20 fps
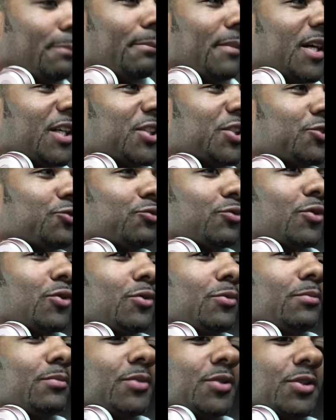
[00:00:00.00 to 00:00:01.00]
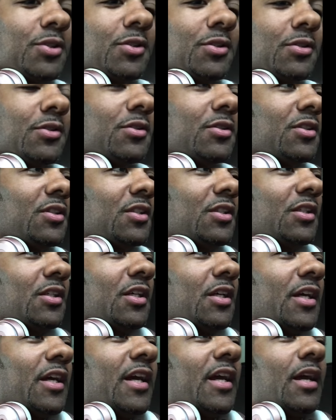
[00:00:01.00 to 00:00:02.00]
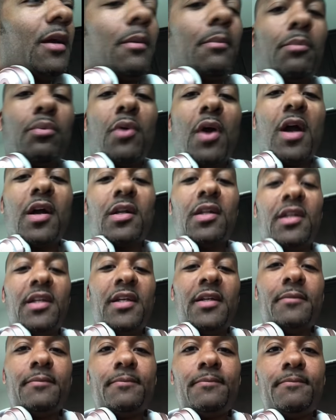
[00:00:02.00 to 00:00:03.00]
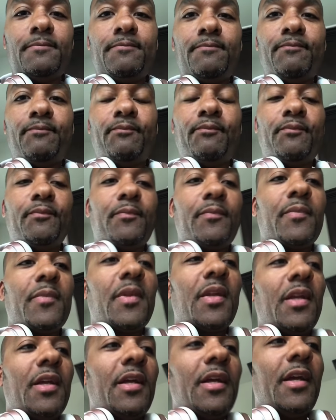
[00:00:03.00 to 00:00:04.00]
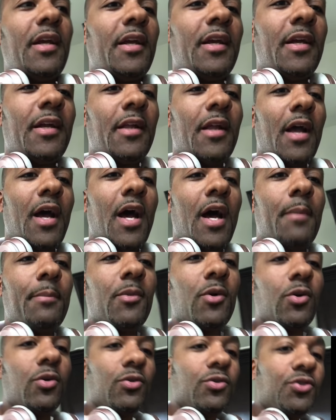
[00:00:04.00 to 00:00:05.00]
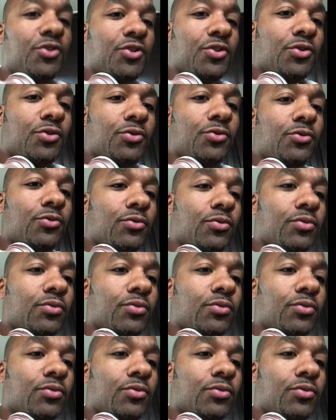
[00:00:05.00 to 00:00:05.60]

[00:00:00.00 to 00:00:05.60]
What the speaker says: mushrooms, and broccoli. And I'm going to